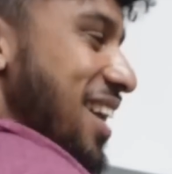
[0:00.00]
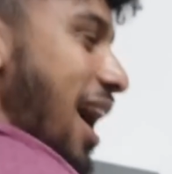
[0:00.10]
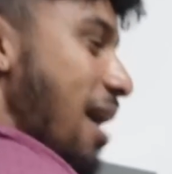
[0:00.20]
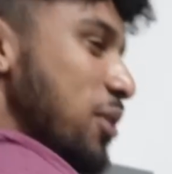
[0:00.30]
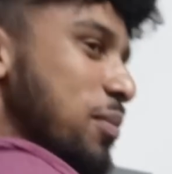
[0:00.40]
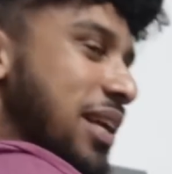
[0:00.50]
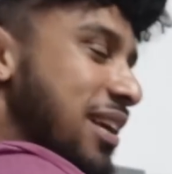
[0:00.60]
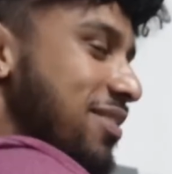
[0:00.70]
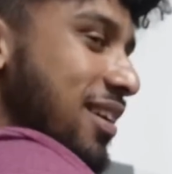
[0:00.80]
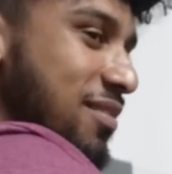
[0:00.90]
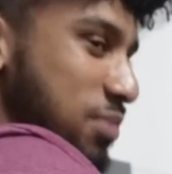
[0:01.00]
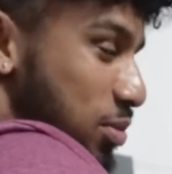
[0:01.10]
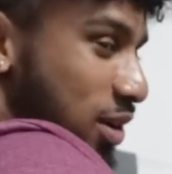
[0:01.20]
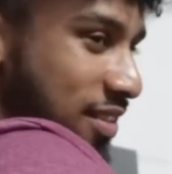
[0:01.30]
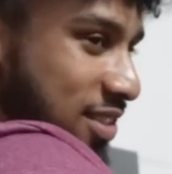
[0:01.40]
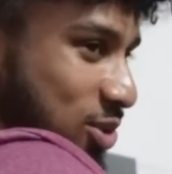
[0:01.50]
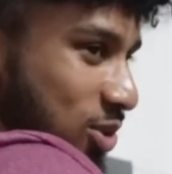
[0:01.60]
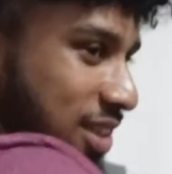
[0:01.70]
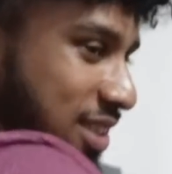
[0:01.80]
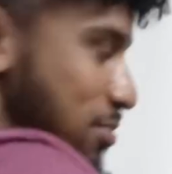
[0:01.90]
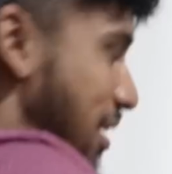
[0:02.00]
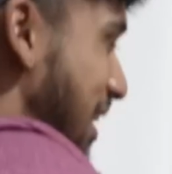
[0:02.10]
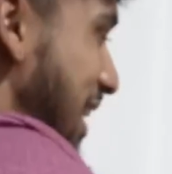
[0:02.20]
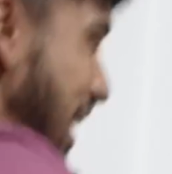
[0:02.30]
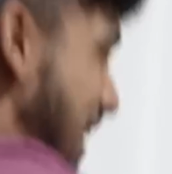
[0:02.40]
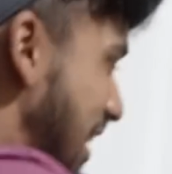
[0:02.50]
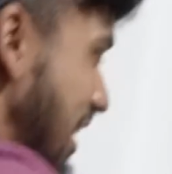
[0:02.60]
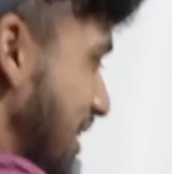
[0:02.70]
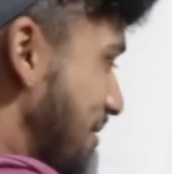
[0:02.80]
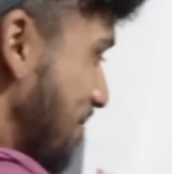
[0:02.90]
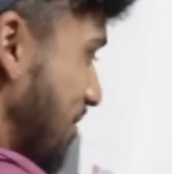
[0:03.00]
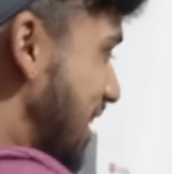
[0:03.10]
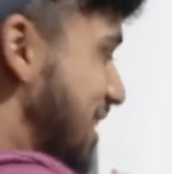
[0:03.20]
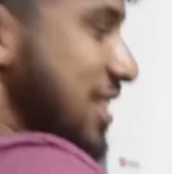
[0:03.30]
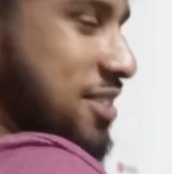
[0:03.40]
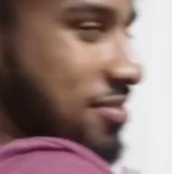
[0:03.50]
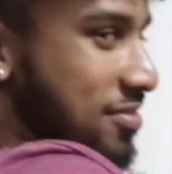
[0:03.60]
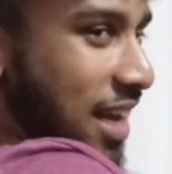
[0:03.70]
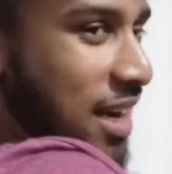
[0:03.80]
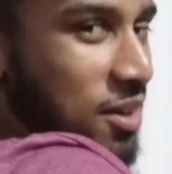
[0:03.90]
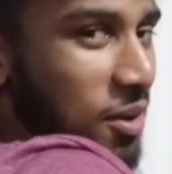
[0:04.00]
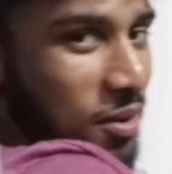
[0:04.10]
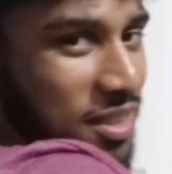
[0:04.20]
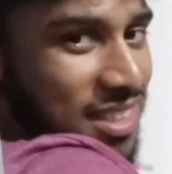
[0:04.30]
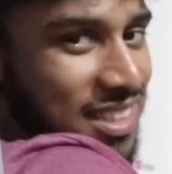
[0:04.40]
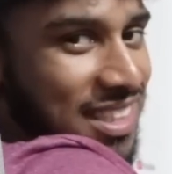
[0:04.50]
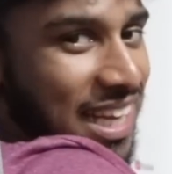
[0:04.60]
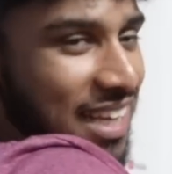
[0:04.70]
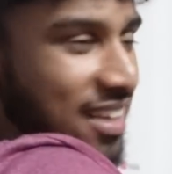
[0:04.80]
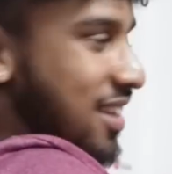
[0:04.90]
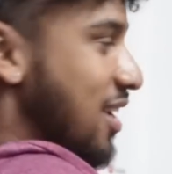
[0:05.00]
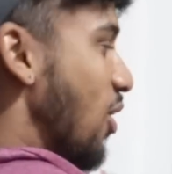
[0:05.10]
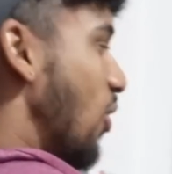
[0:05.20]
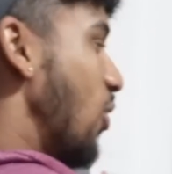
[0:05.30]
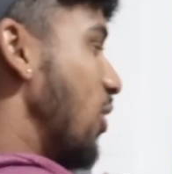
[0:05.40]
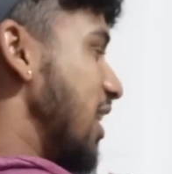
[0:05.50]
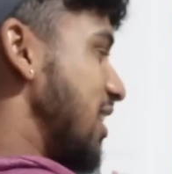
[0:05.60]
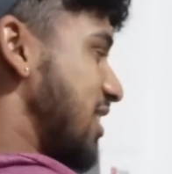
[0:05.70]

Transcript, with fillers: I'm not making fun of people that have joined us, but like, it's just I don't know. It's just like, or let's